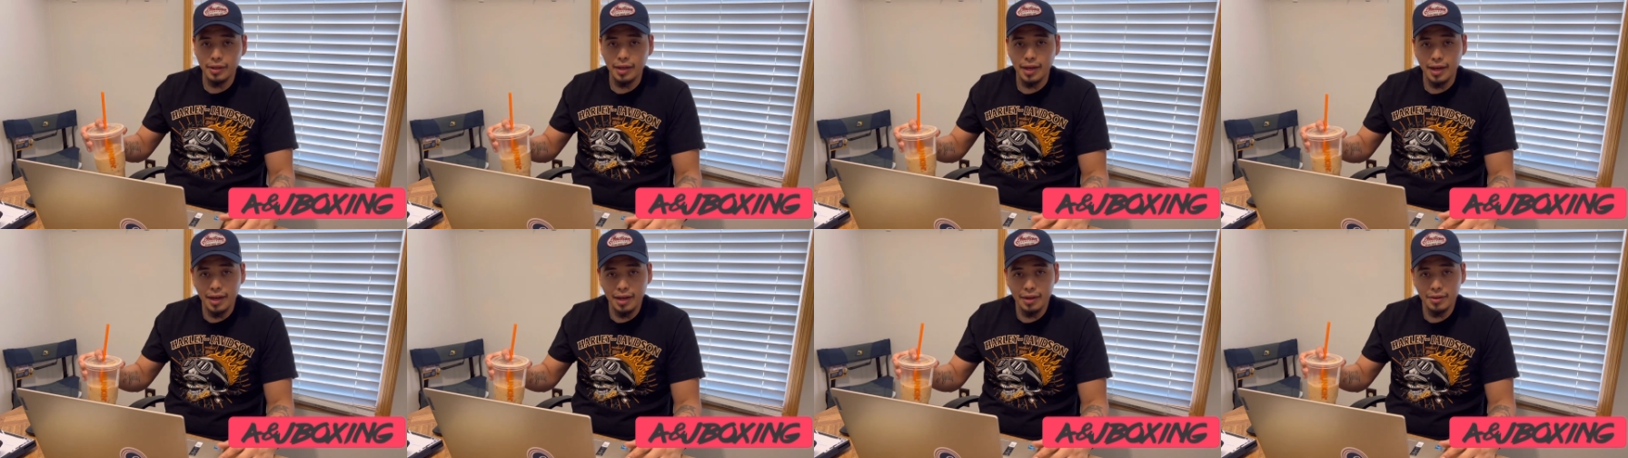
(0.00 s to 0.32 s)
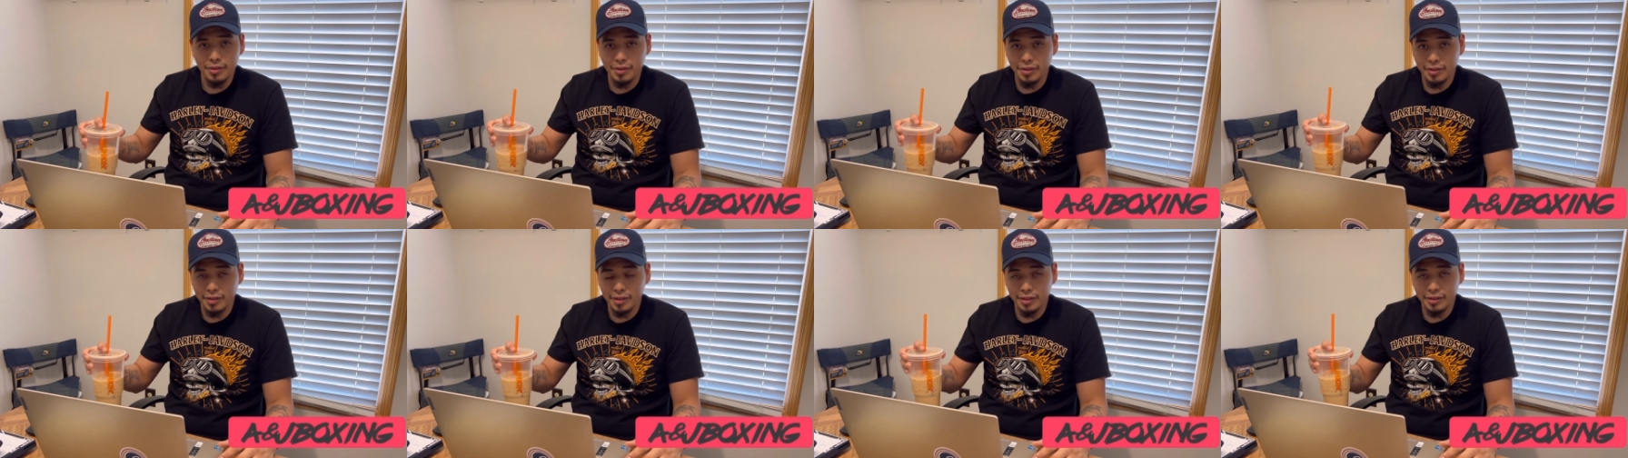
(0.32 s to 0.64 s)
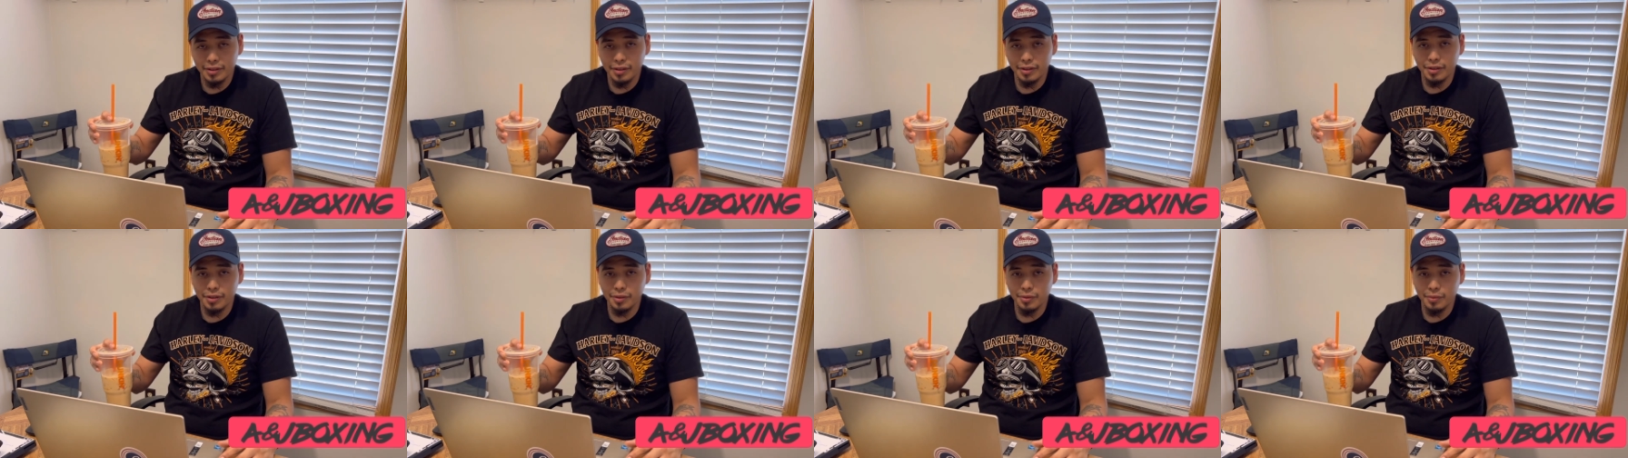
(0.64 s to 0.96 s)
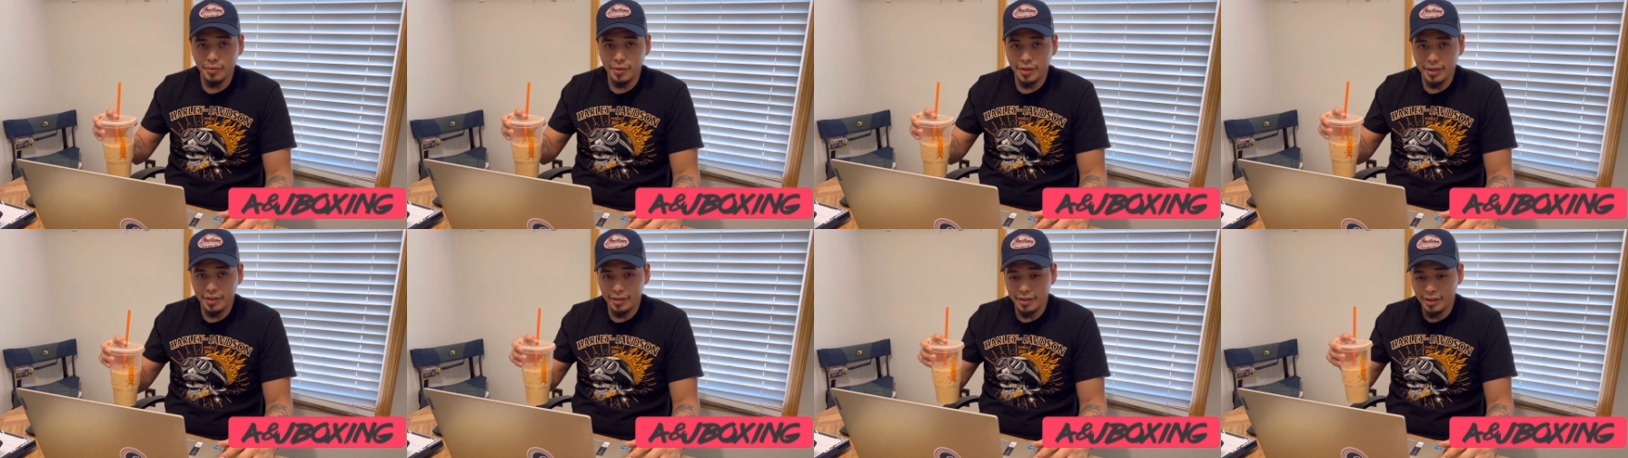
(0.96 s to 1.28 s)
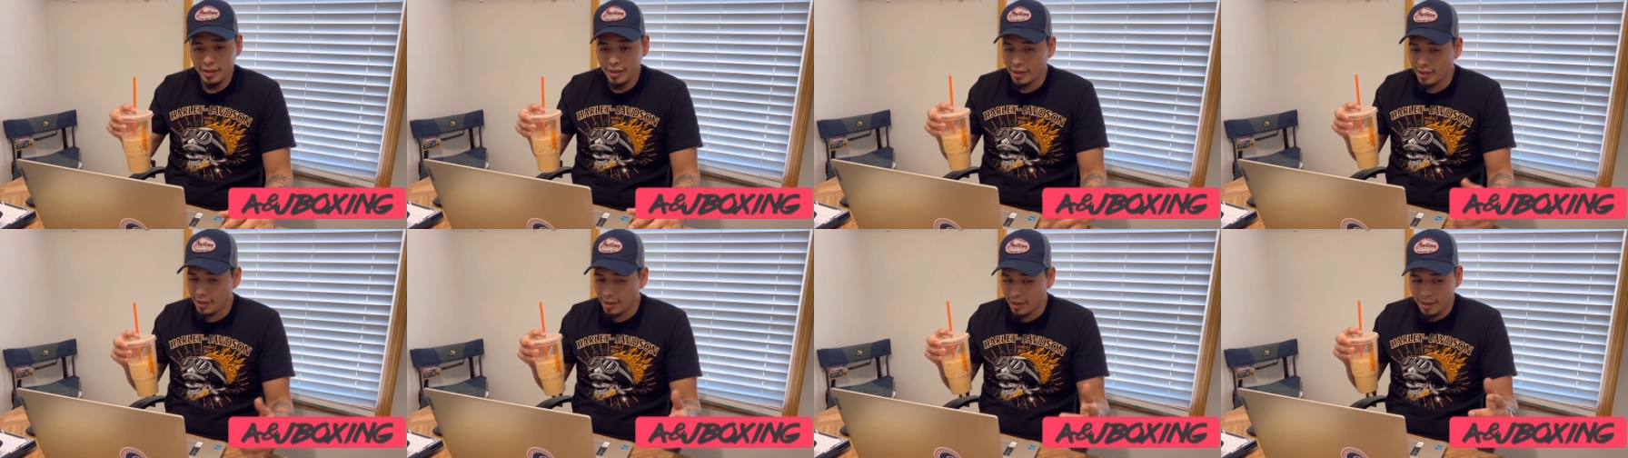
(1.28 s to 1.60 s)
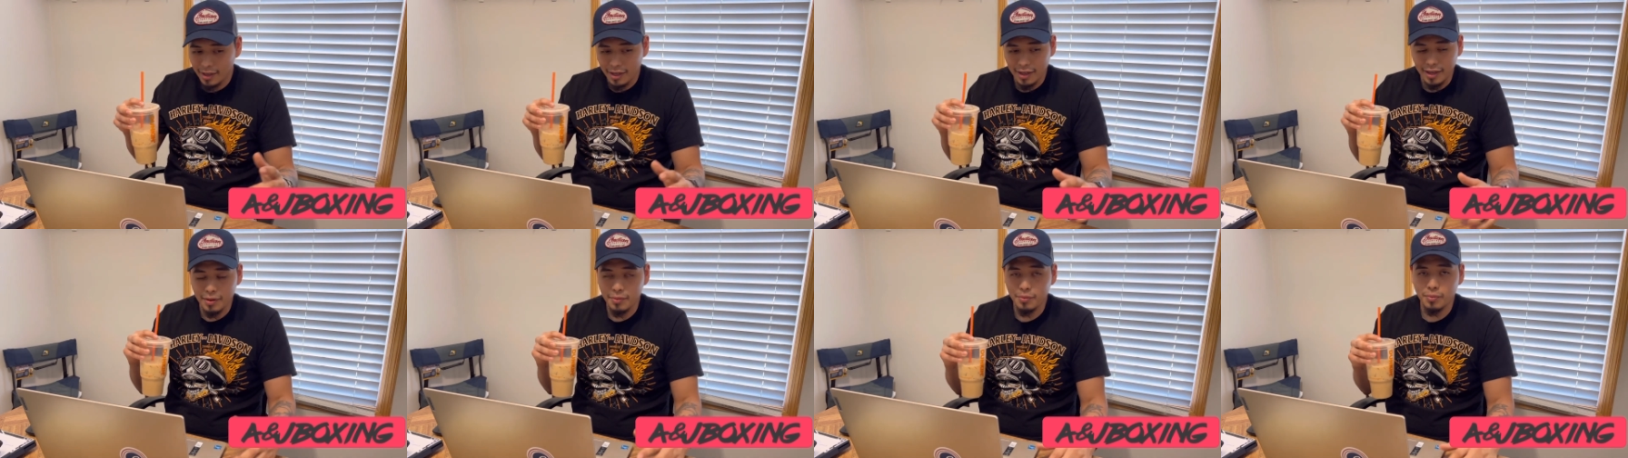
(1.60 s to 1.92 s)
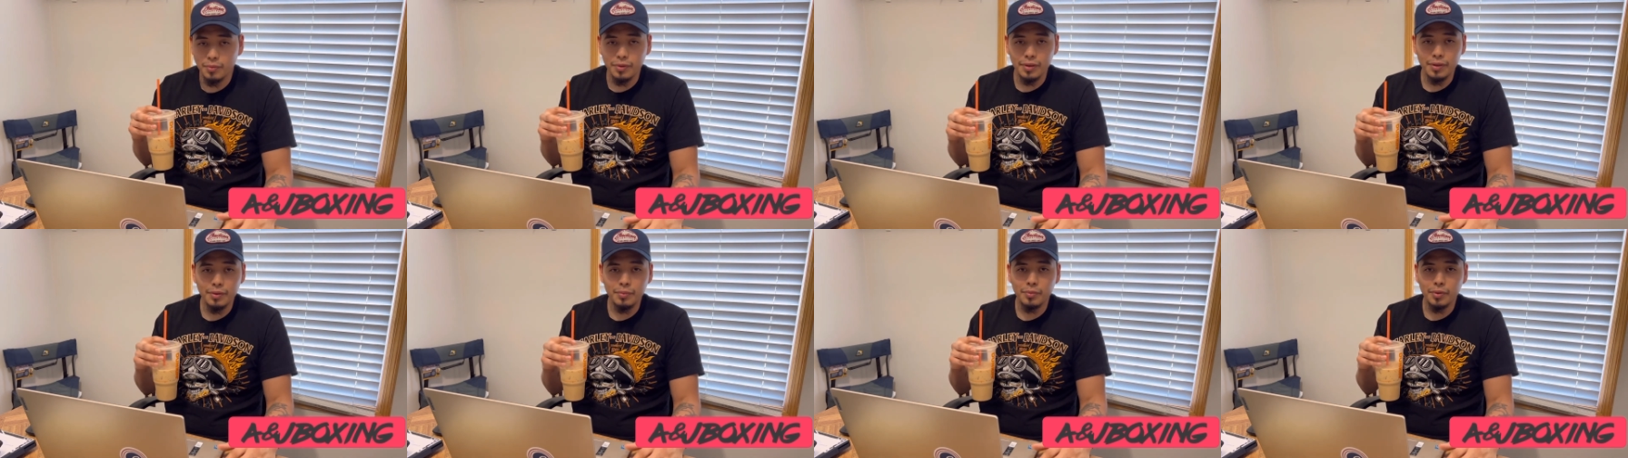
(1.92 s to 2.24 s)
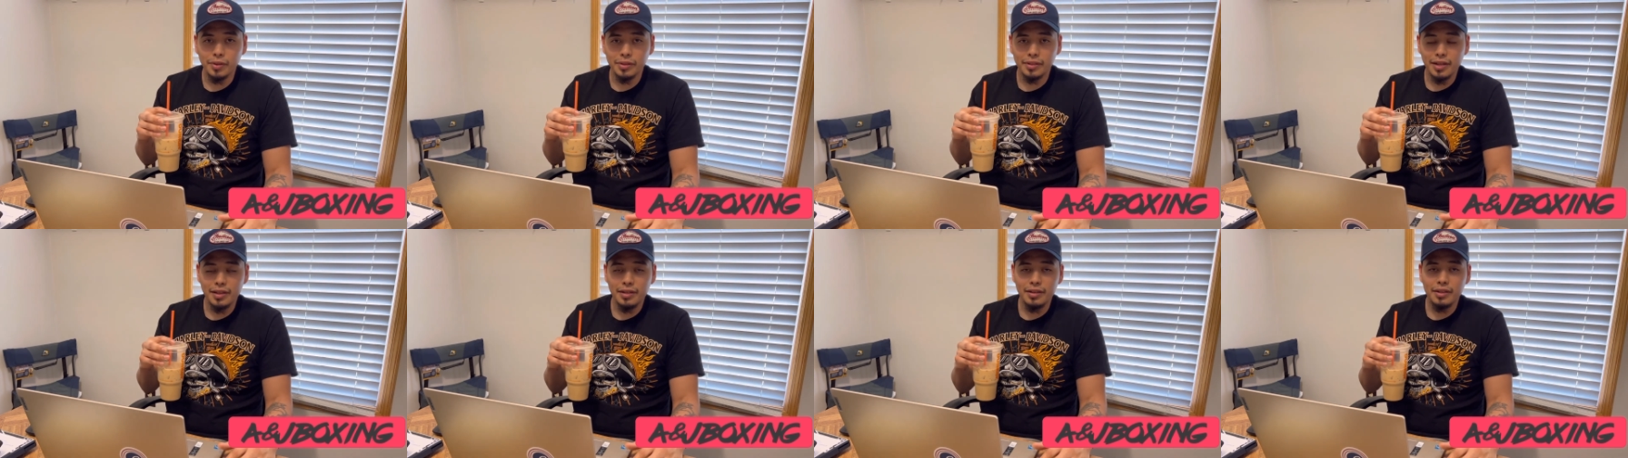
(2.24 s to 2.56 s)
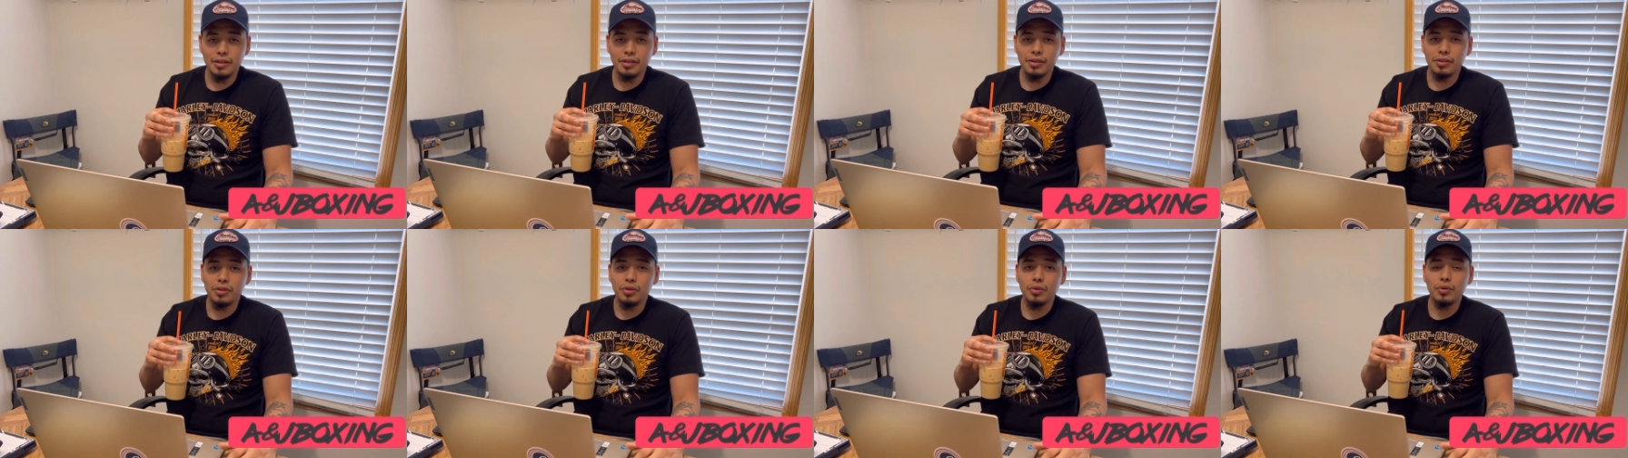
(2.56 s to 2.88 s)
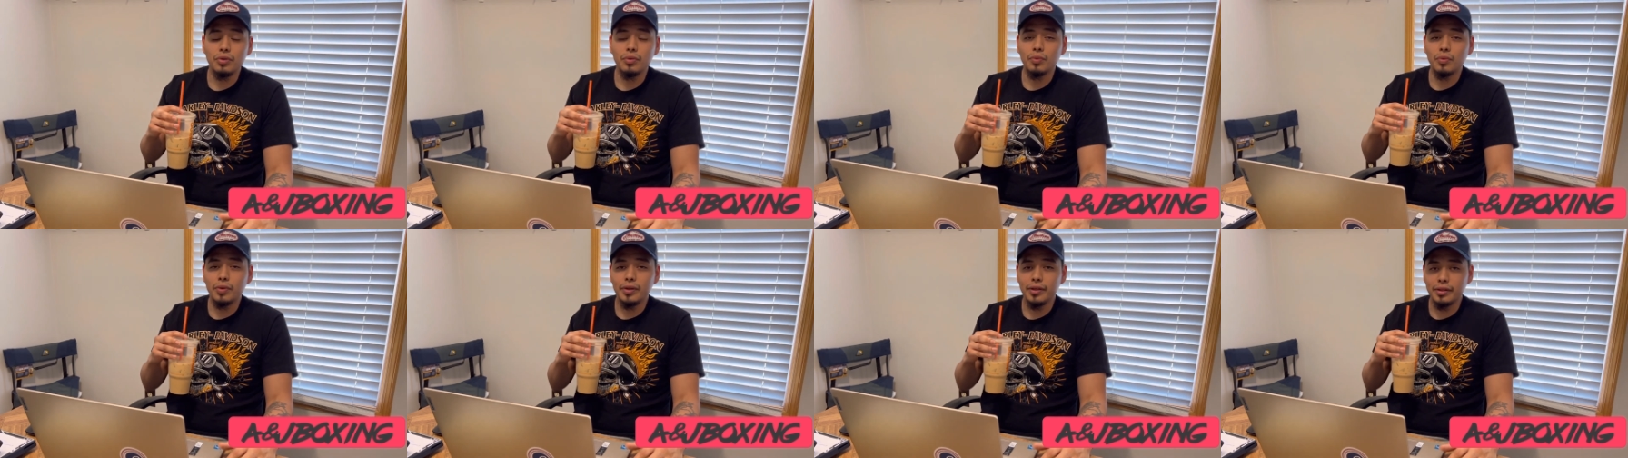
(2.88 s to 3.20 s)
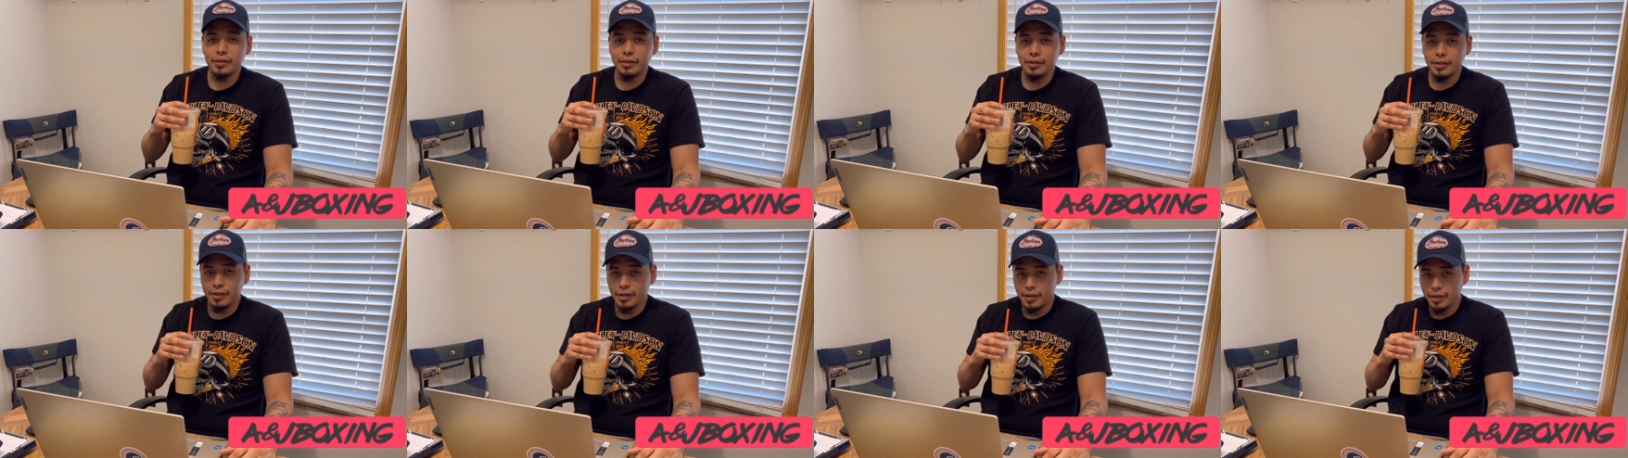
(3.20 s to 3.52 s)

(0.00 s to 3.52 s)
how you think they're going to win and, and what they need to do to win.